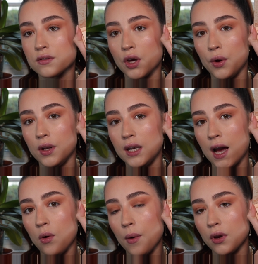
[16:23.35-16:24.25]
So
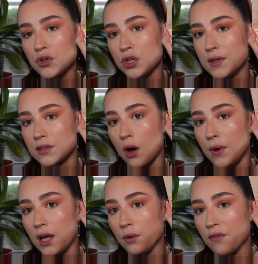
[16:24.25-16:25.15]
now what I'm going to do is go
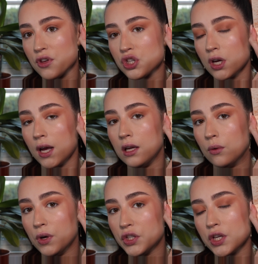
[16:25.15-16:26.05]
in with the shade
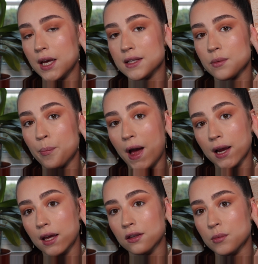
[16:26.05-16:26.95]
which is
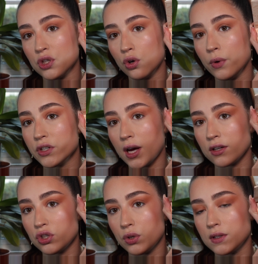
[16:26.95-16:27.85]
bang in the middle, which
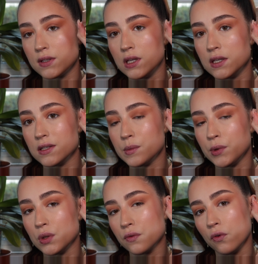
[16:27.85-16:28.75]
as you can see is this
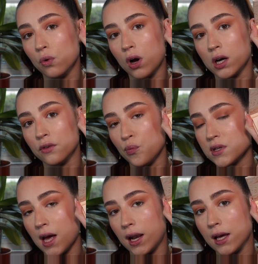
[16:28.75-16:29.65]
beautiful kind of
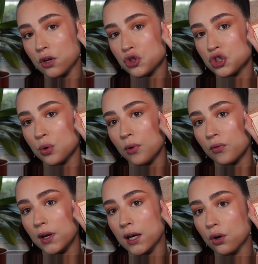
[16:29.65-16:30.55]
metallic
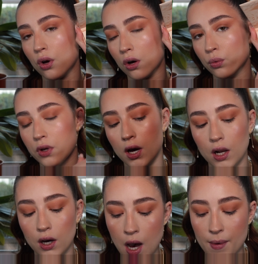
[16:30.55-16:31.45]
shimmery gold
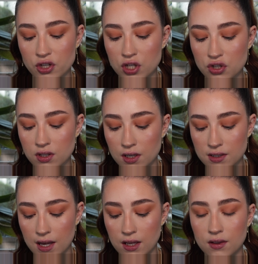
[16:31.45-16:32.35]
colour. I'm actually just going to
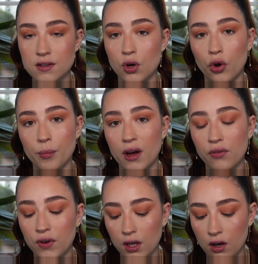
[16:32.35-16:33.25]
take this on my
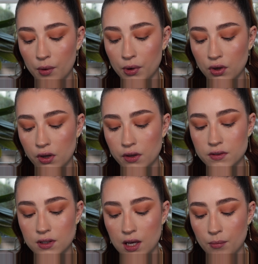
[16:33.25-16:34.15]
finger
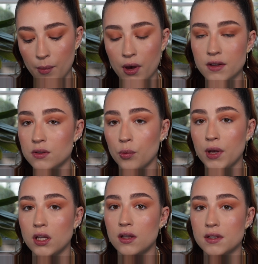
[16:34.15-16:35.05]
because in my personal
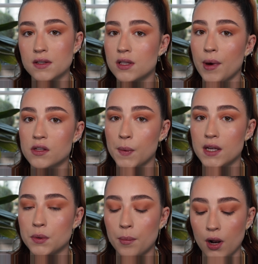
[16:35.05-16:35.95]
opinion this is the best way
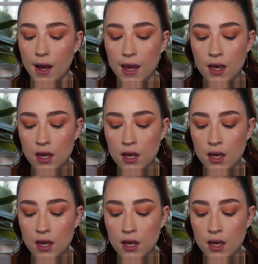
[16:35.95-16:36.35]
to apply